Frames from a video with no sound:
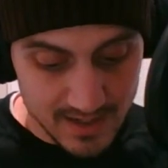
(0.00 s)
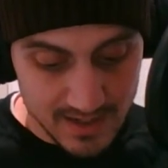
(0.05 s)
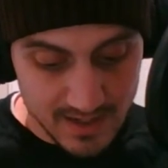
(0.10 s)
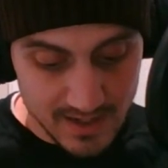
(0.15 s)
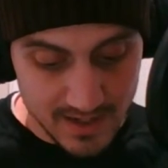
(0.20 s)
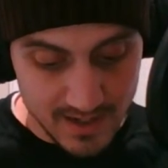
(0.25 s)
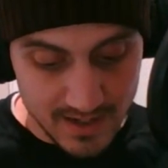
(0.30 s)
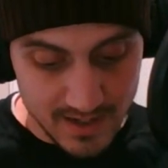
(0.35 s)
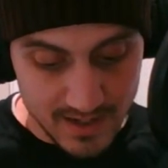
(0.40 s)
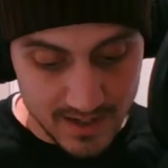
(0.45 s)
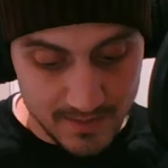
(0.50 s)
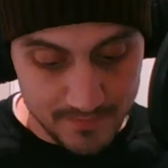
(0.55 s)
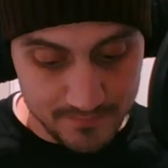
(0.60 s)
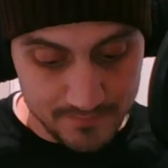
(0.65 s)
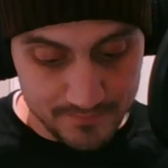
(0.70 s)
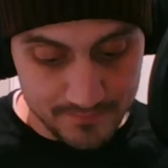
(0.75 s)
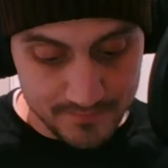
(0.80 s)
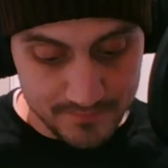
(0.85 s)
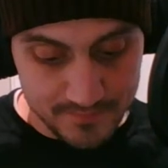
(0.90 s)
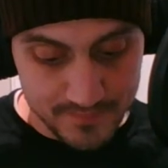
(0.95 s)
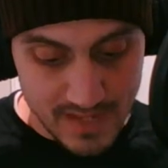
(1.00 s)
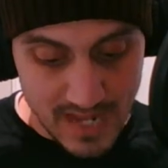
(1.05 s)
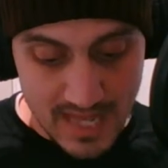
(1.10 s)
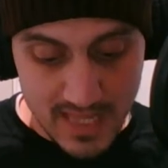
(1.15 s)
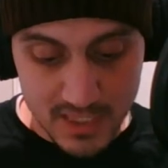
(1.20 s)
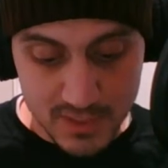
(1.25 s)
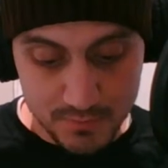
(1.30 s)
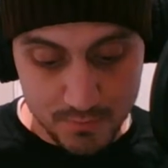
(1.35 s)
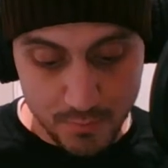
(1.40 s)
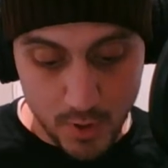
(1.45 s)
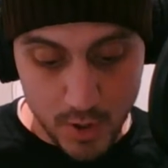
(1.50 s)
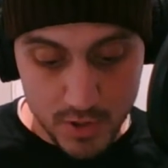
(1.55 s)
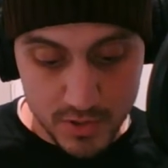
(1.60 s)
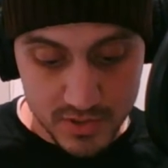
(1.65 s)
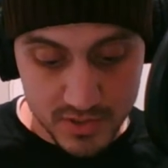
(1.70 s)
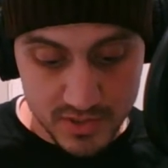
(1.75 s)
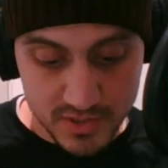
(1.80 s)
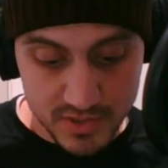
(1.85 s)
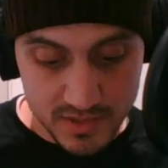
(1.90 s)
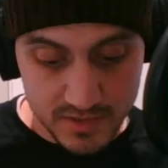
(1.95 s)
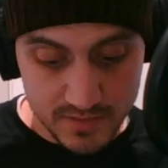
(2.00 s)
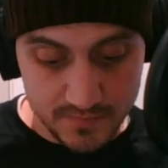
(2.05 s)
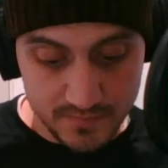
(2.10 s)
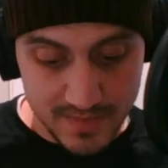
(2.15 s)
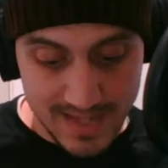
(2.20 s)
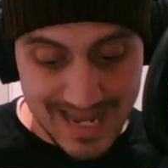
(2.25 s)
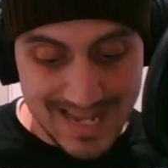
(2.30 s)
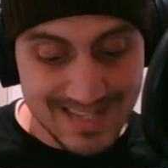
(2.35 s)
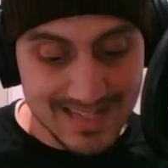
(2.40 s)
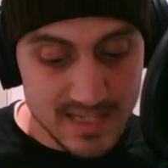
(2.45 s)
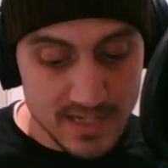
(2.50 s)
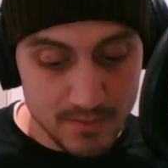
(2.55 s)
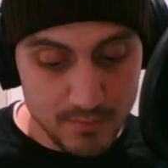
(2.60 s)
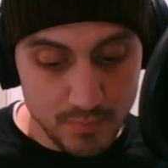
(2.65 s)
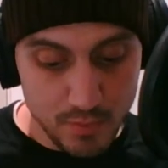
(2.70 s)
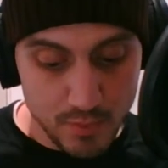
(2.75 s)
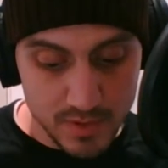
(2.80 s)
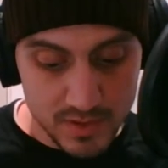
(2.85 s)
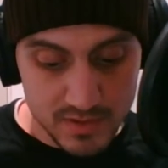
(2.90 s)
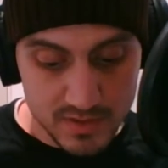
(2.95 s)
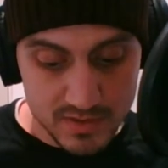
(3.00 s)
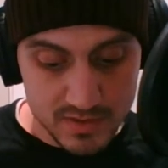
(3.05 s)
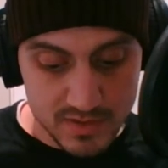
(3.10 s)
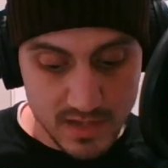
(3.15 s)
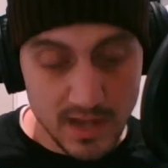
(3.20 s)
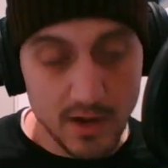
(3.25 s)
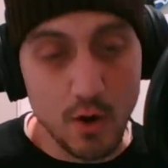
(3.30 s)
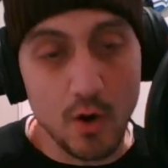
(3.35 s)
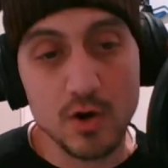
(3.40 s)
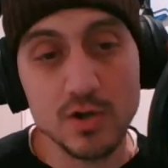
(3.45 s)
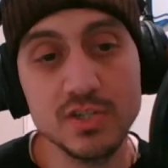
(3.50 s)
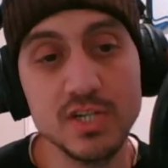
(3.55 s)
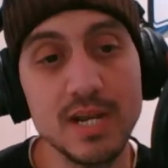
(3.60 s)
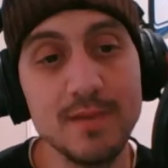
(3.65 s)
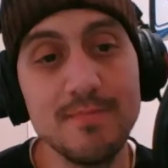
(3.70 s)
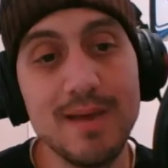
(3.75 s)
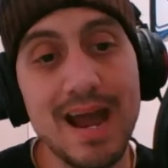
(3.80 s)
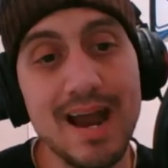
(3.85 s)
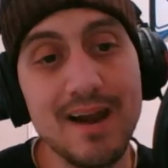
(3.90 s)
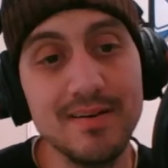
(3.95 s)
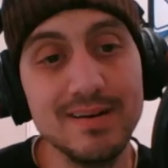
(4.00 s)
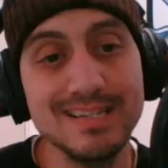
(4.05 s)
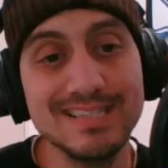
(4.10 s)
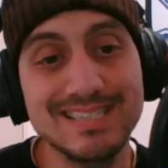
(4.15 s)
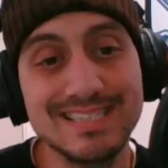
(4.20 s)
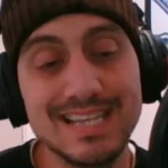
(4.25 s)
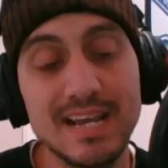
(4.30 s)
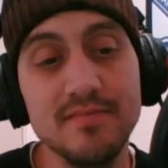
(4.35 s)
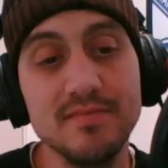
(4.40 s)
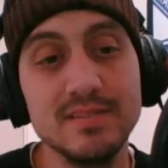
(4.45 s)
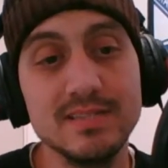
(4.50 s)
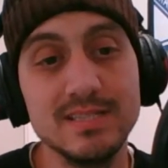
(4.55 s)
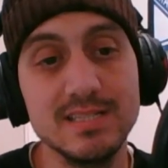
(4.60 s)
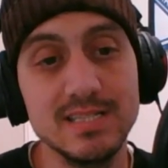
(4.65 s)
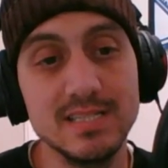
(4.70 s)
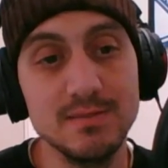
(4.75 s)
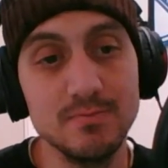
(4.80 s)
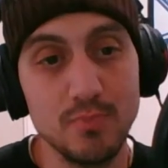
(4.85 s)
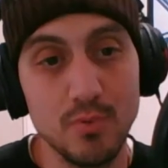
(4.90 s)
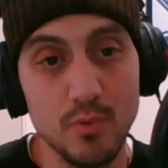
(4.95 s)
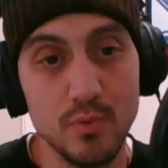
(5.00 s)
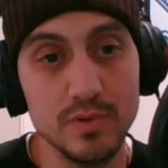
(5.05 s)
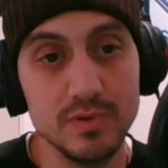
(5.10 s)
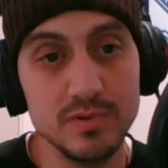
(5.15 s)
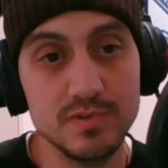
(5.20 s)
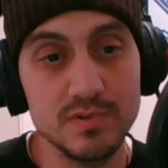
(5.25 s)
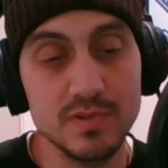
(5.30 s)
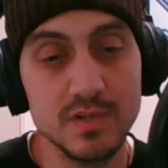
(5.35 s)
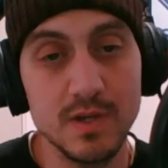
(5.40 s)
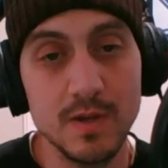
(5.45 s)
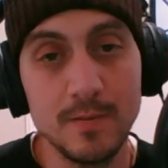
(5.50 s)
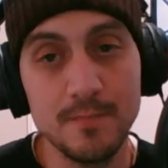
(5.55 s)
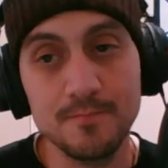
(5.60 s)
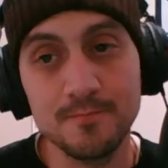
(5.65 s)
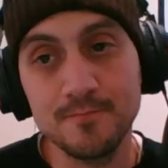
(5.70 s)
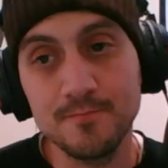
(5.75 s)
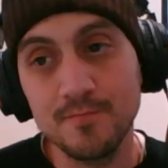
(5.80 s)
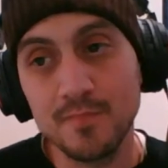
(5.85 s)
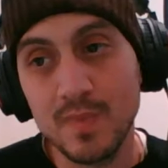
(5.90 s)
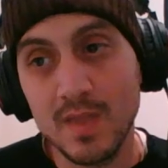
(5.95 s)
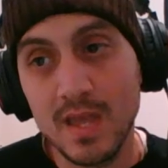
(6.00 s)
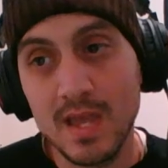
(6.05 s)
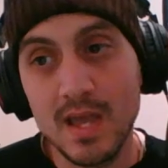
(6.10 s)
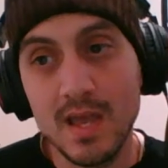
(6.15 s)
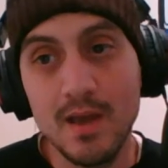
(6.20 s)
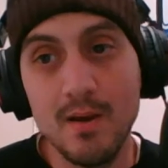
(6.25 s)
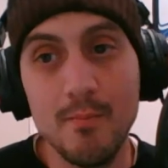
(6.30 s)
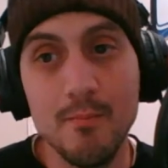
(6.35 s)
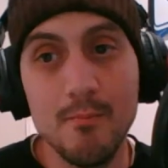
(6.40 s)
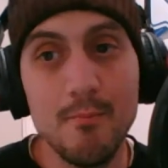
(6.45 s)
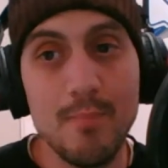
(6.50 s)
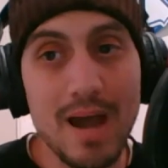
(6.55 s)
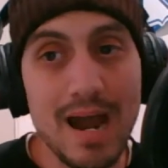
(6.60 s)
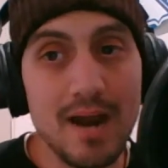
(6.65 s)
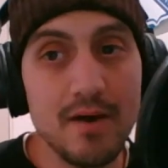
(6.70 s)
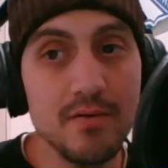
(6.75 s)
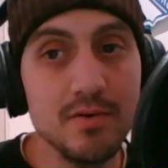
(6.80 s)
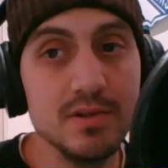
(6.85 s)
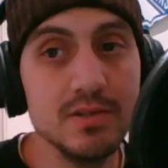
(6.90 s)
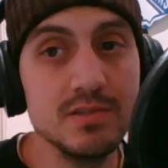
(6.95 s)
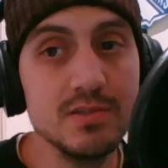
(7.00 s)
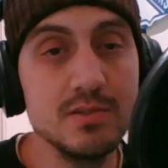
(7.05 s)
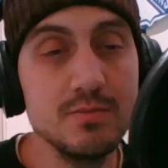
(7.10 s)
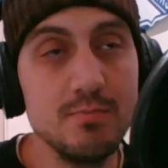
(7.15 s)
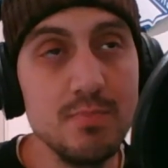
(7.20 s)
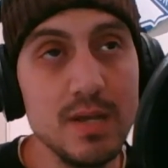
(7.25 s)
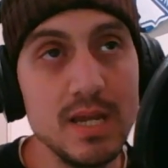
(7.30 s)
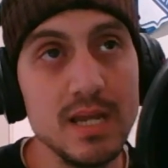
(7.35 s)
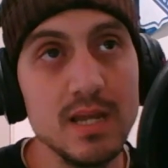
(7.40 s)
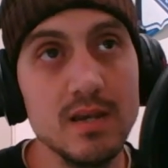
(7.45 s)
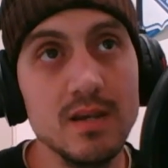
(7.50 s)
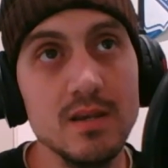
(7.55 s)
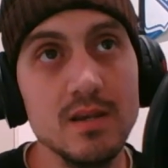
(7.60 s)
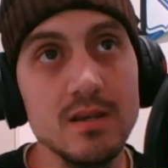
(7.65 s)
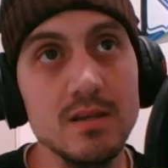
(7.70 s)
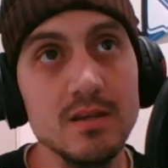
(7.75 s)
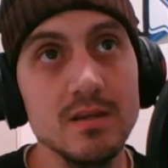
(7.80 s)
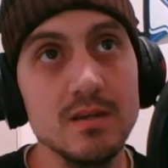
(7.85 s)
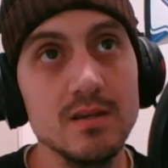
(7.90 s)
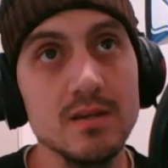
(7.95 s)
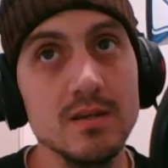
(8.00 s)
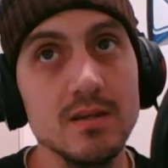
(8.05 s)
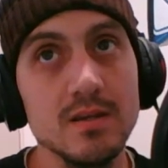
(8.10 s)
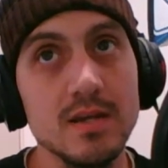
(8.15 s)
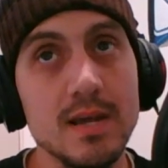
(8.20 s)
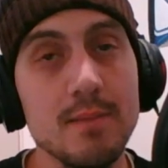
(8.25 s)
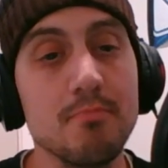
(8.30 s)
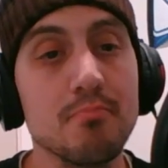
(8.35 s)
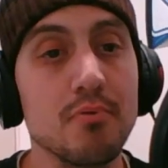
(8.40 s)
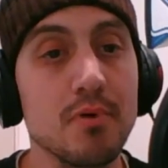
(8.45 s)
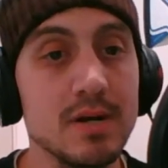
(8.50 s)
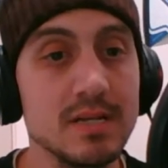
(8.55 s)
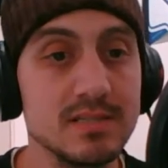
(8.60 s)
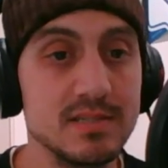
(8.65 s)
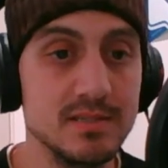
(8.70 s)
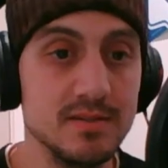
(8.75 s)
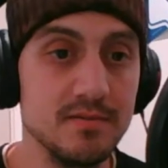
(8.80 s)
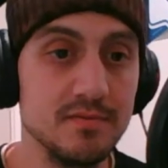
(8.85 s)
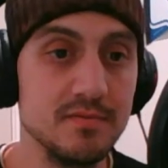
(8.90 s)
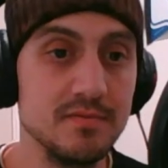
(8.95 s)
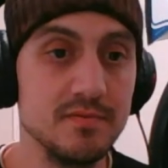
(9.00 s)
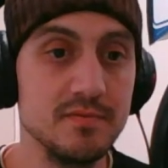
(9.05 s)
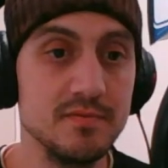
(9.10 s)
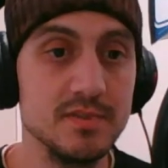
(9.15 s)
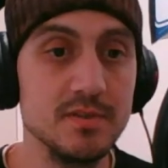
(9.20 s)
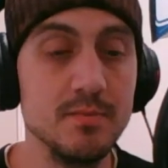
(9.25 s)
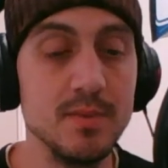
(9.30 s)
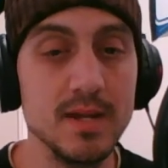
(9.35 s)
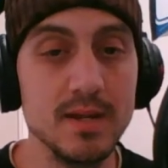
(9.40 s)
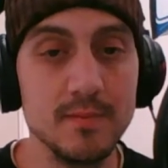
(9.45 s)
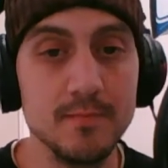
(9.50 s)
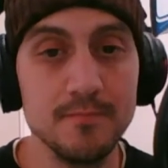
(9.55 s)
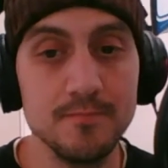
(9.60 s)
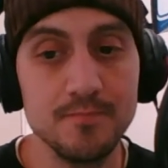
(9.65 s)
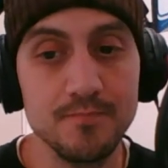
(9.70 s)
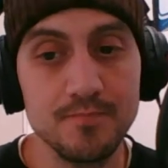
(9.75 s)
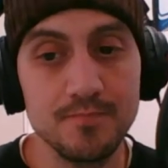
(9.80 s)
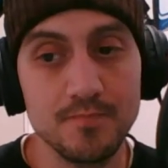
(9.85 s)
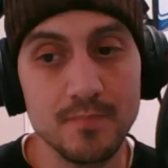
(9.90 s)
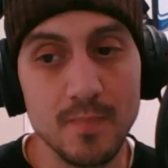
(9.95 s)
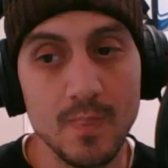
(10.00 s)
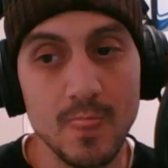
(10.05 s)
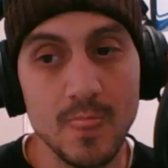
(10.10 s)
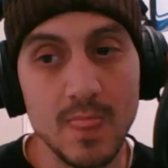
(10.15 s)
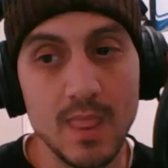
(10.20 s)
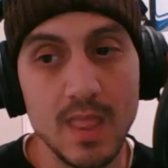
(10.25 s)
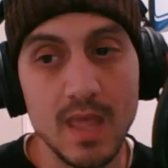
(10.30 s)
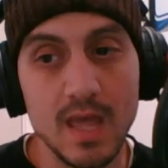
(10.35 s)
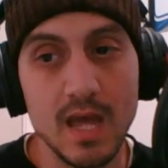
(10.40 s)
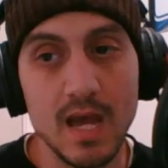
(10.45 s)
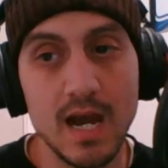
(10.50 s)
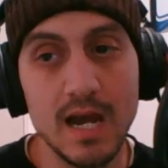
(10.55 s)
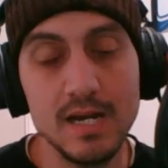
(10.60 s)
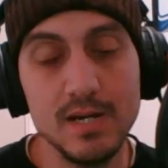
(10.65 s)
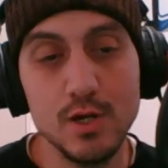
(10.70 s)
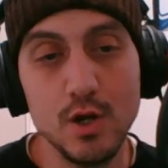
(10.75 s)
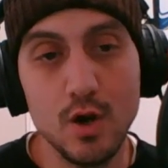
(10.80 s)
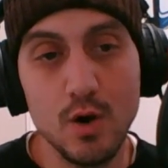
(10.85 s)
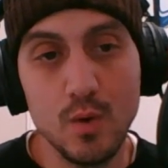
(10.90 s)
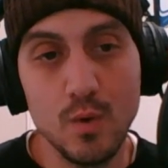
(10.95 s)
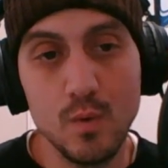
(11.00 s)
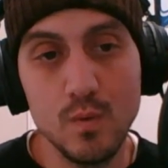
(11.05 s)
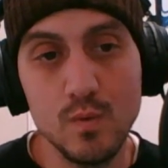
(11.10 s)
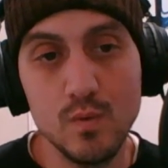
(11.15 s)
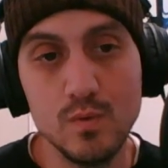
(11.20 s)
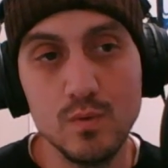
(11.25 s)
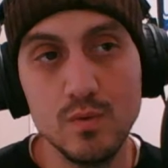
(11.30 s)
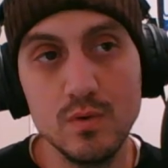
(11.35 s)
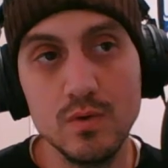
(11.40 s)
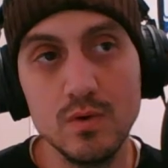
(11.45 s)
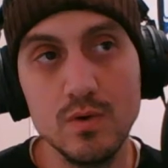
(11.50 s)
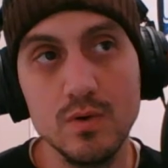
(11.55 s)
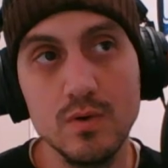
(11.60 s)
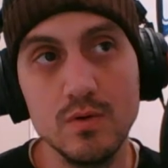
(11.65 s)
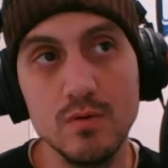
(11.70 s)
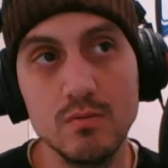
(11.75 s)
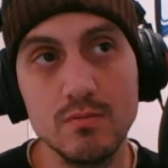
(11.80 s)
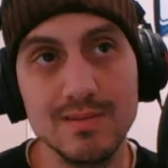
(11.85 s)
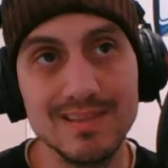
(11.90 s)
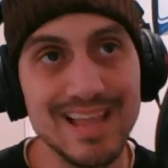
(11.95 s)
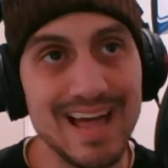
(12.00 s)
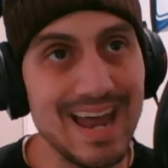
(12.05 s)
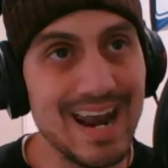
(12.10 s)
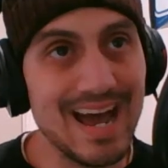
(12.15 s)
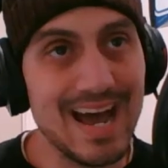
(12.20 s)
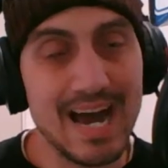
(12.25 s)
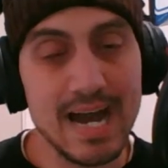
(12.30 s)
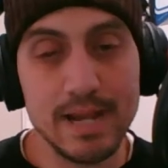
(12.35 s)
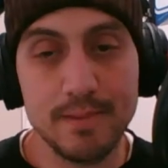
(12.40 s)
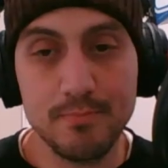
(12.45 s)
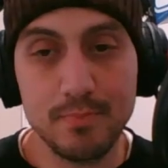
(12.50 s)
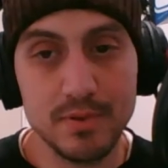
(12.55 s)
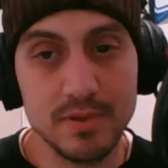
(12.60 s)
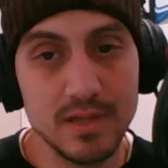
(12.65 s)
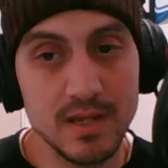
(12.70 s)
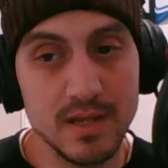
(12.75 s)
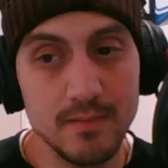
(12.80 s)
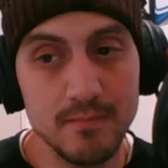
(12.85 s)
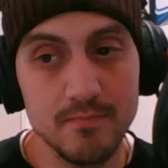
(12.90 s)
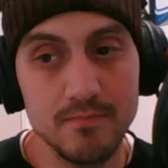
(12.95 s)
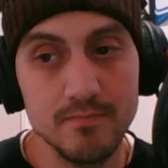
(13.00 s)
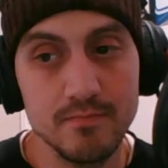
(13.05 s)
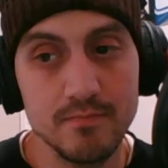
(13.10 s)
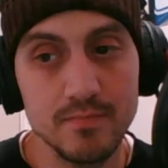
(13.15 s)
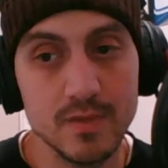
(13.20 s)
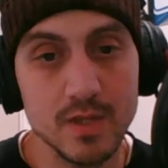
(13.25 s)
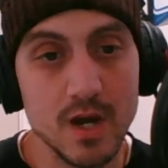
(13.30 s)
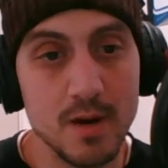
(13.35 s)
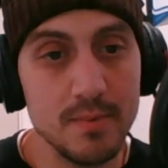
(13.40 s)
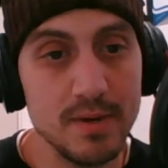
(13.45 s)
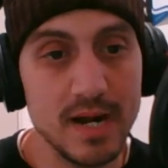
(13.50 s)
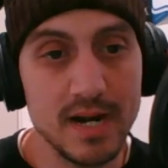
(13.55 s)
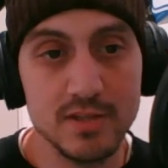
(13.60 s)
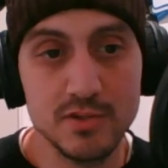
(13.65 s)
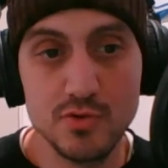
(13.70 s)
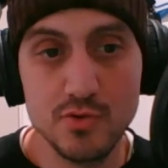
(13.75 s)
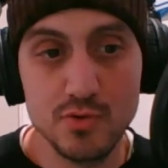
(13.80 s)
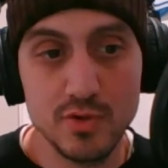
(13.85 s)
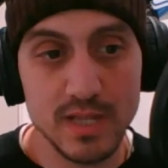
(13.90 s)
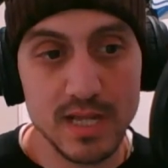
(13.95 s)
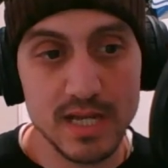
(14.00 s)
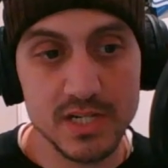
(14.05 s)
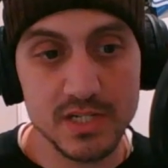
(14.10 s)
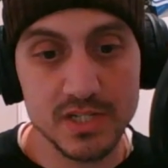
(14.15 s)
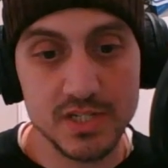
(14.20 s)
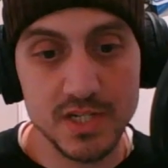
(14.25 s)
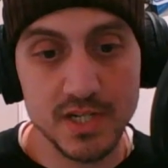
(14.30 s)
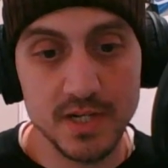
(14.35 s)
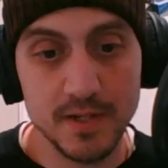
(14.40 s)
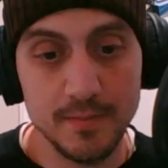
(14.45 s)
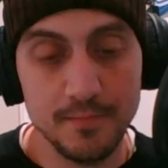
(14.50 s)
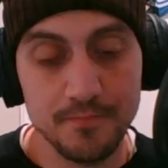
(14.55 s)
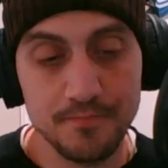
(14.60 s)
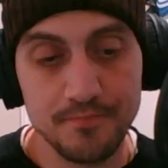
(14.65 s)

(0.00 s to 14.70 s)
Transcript: Alex Burks, 18 points. And R.J. Barrett, 17 points. Barrett's been impressive to me. I know a lot of hype with him coming out of Duke last year.